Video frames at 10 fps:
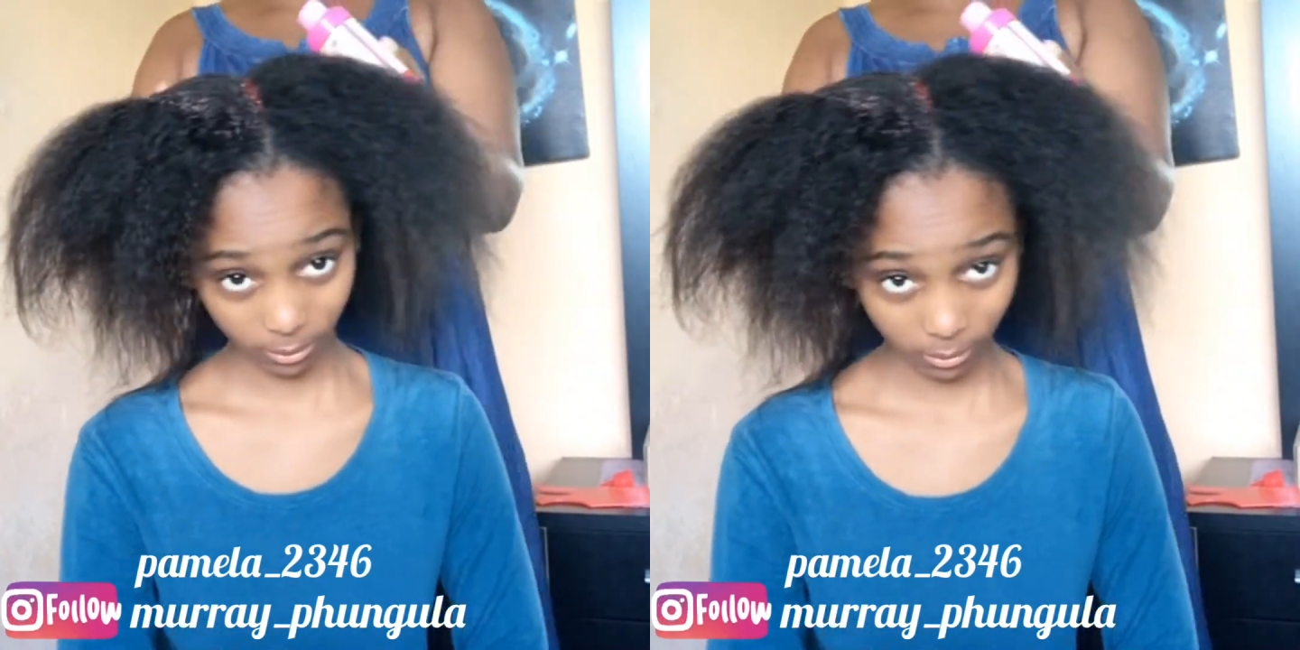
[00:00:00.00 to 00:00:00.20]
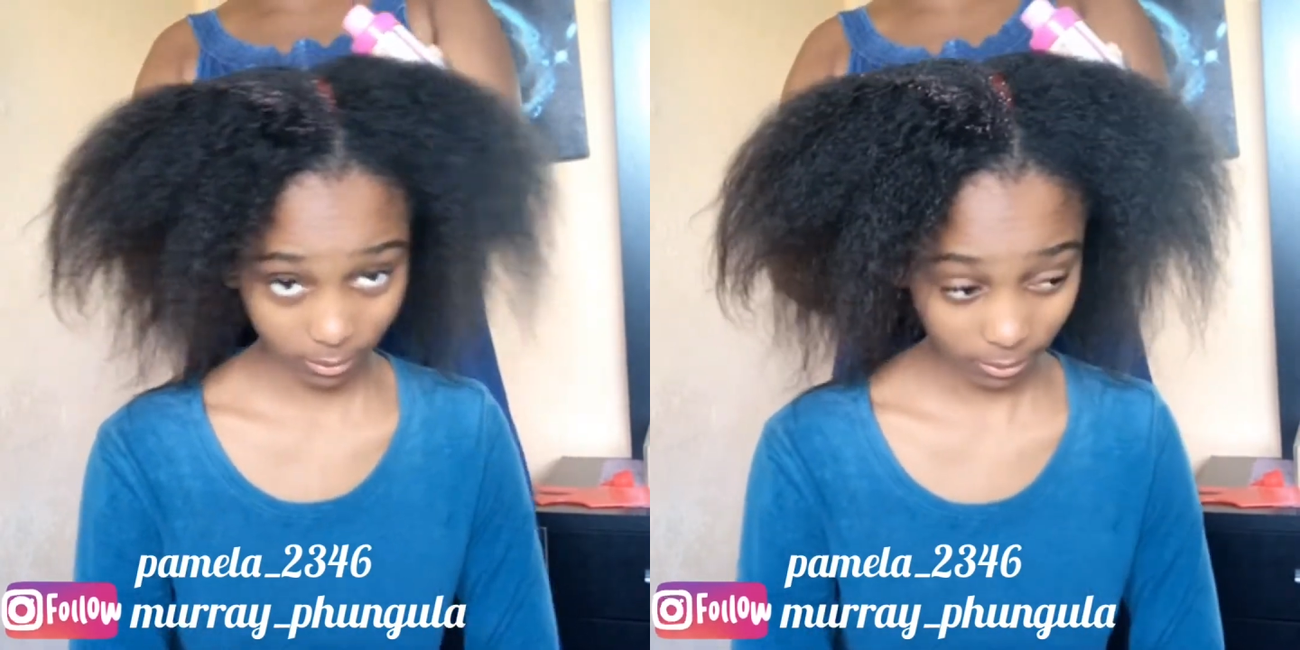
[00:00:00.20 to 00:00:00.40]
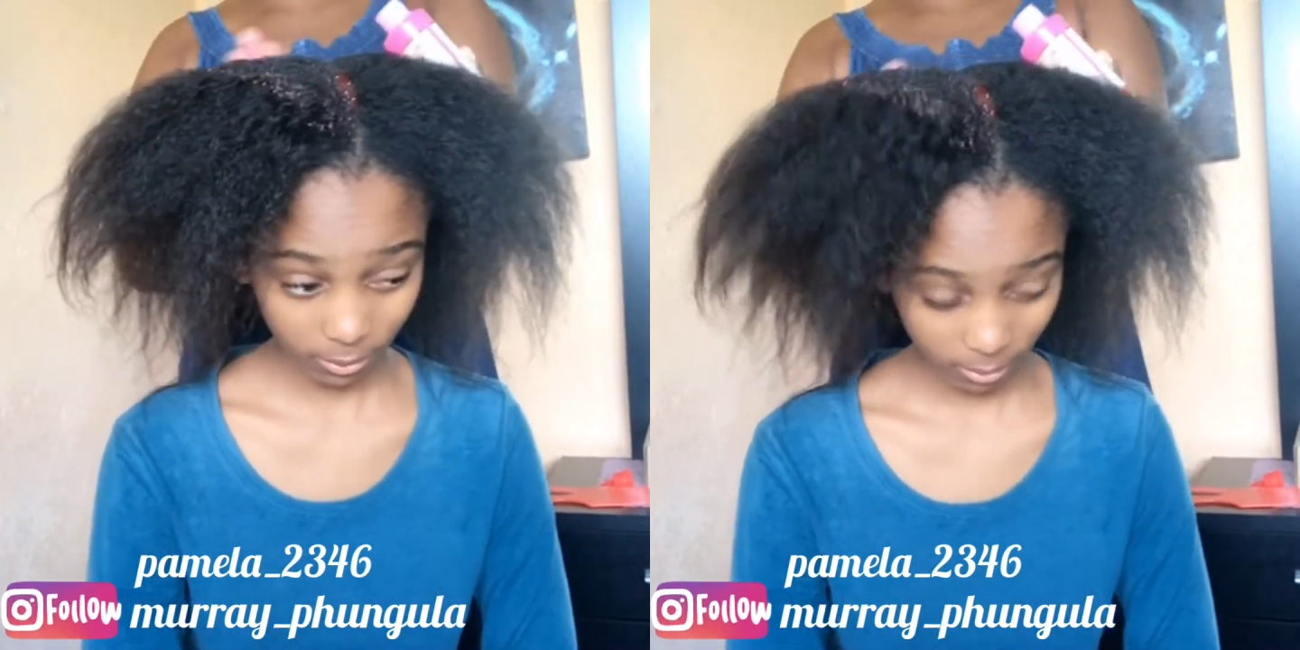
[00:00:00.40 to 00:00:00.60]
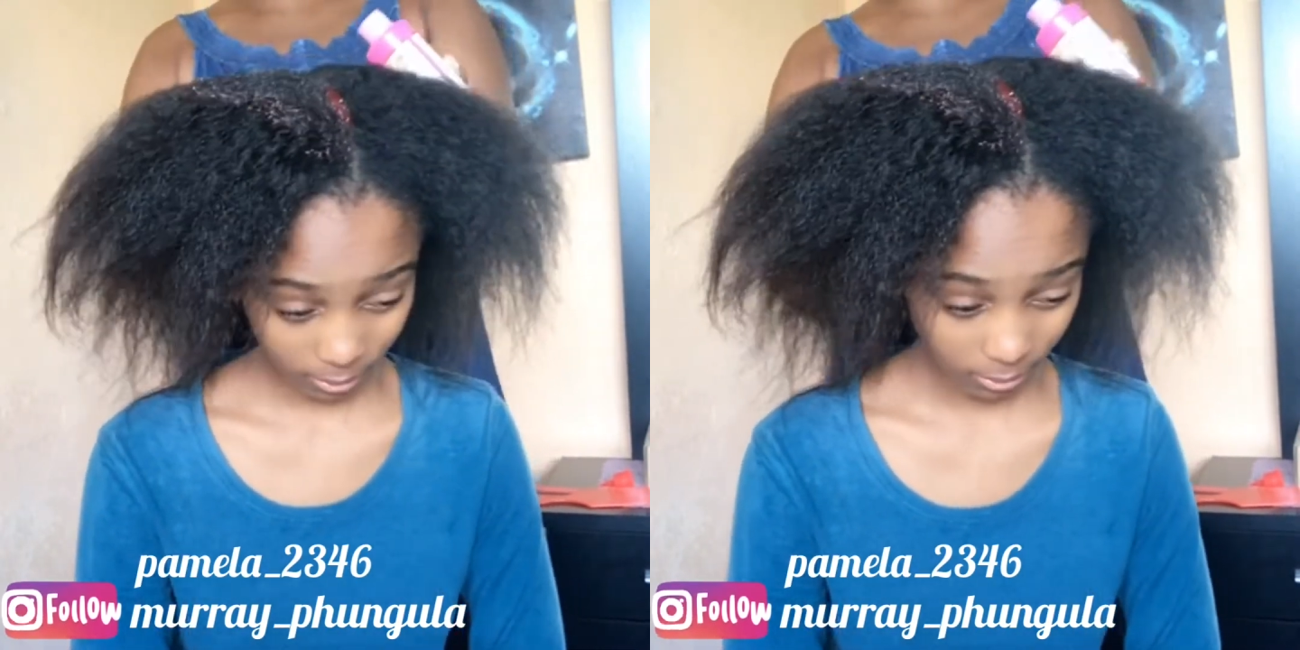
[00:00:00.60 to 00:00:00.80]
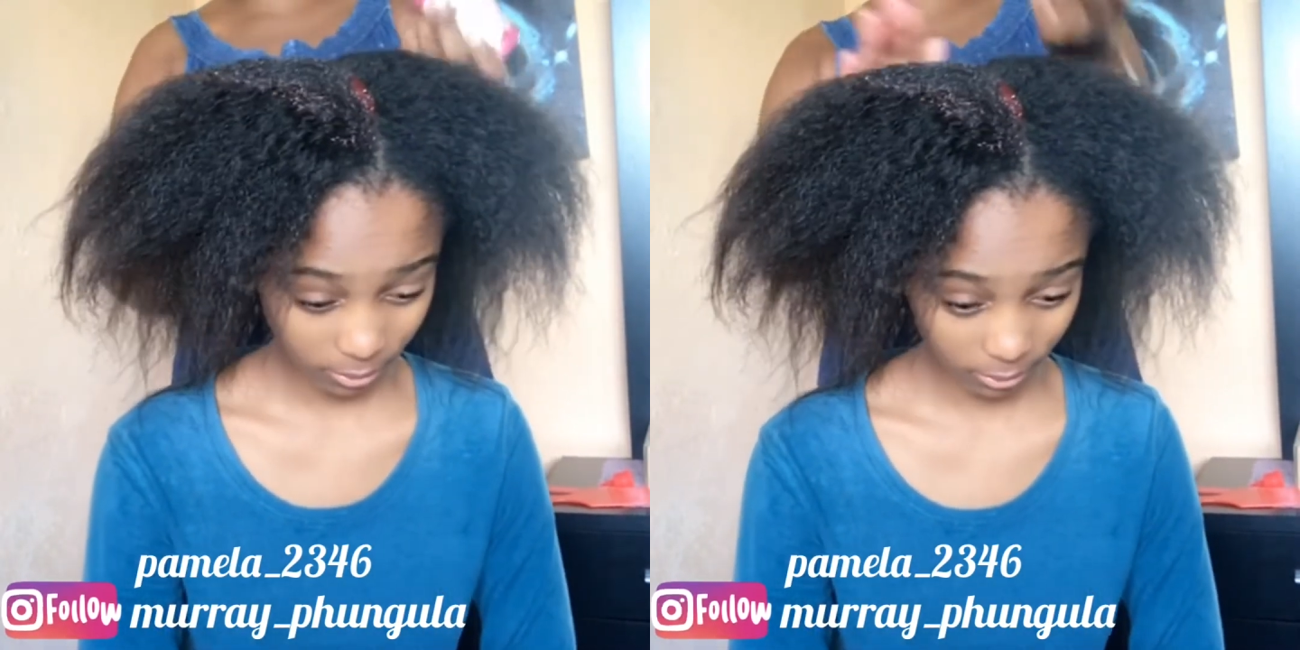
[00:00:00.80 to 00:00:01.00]
hair,
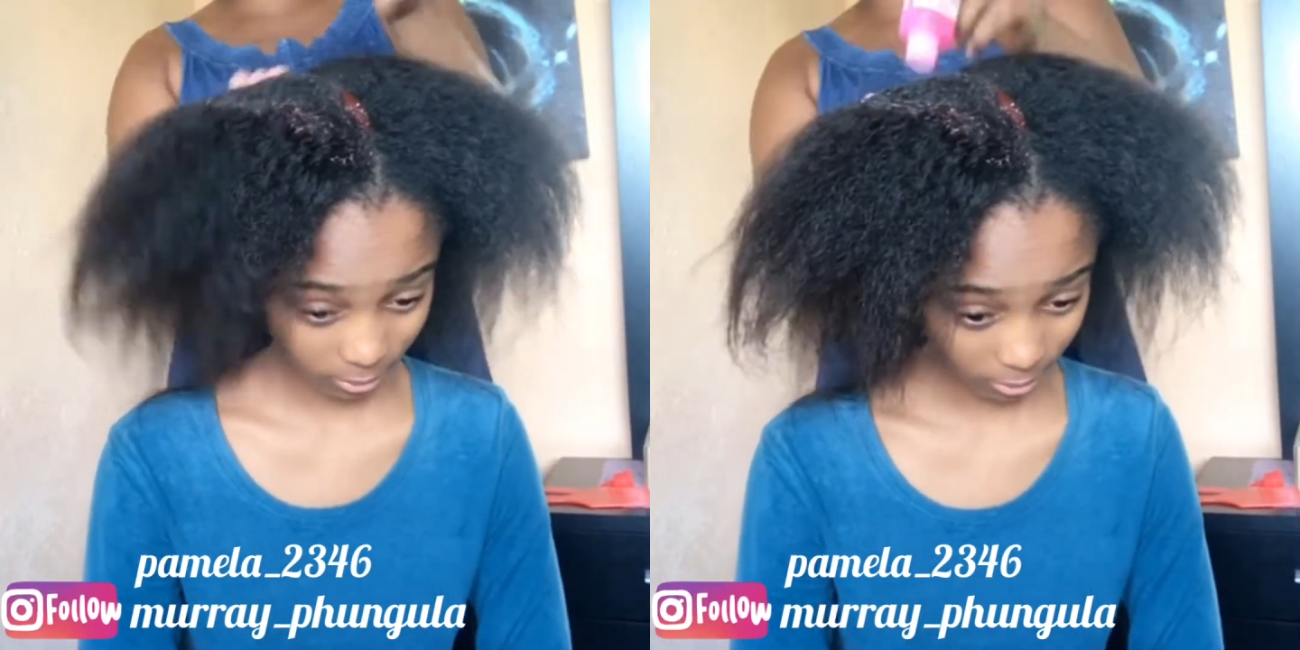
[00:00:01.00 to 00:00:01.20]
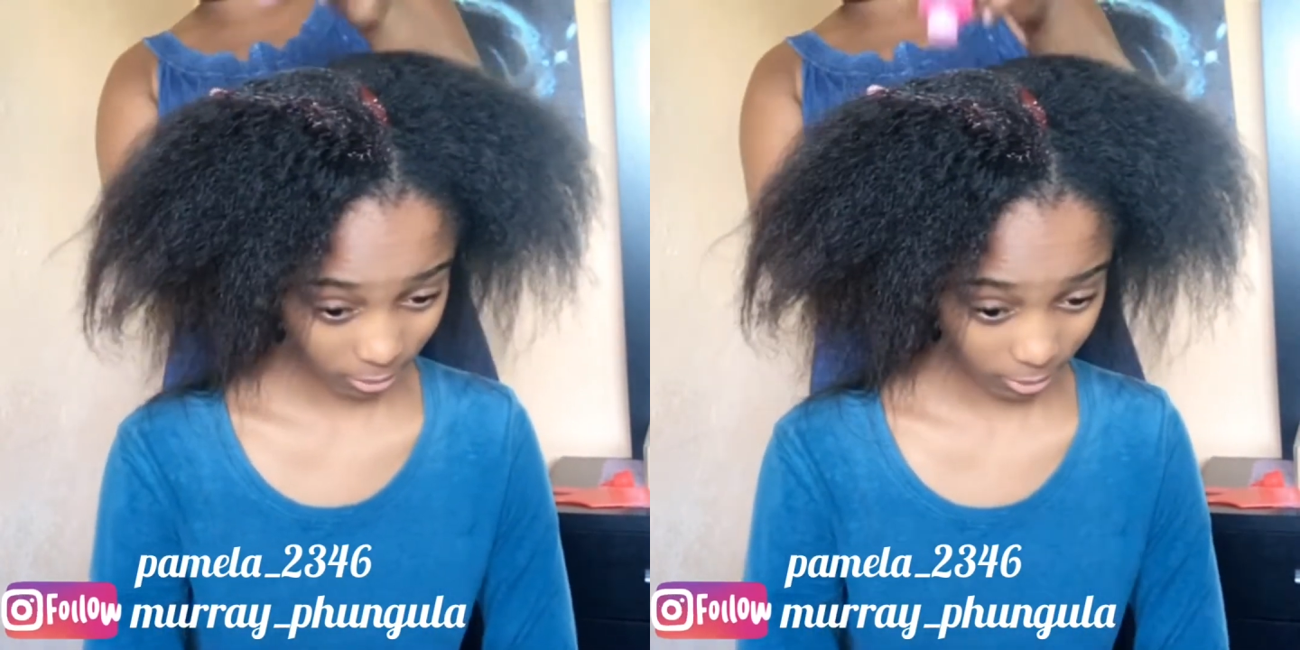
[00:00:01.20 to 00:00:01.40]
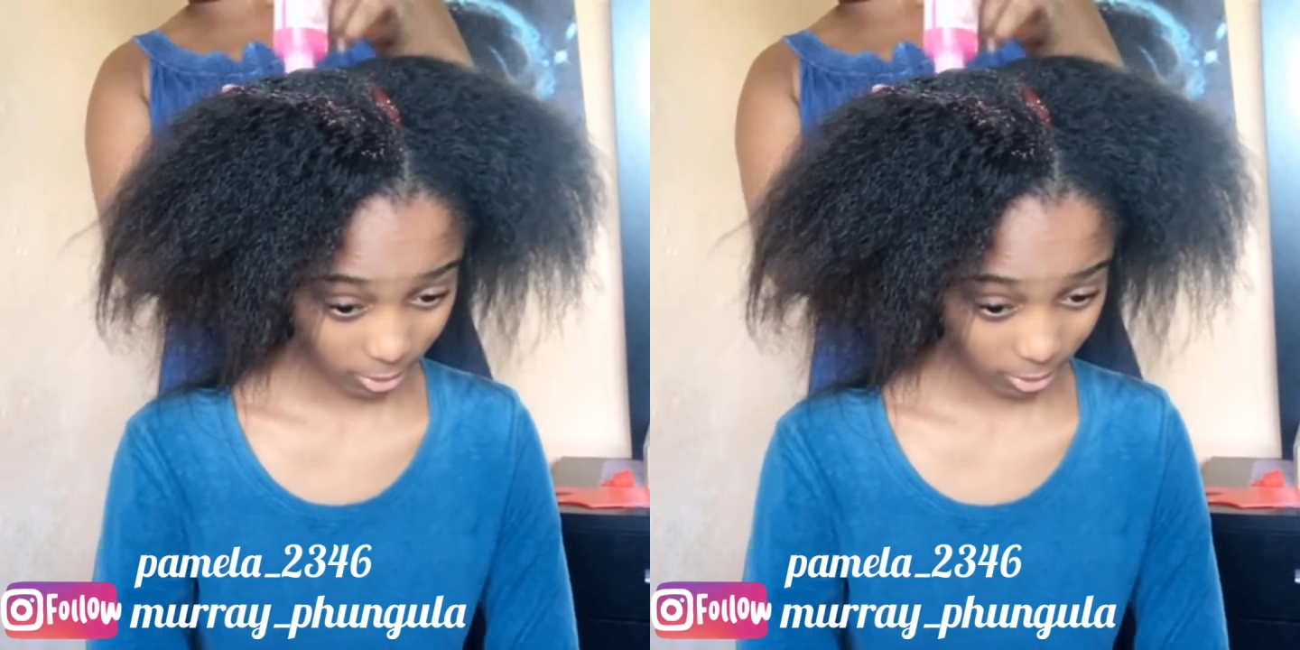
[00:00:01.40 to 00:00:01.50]
the